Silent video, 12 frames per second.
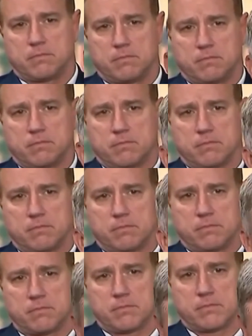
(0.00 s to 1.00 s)

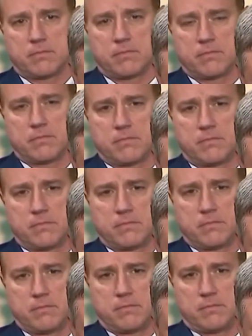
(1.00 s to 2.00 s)

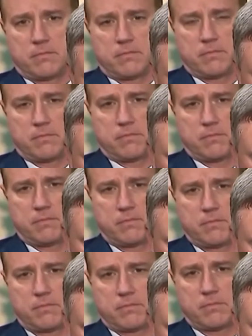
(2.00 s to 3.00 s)

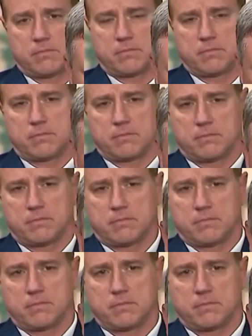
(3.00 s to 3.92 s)
[no speech]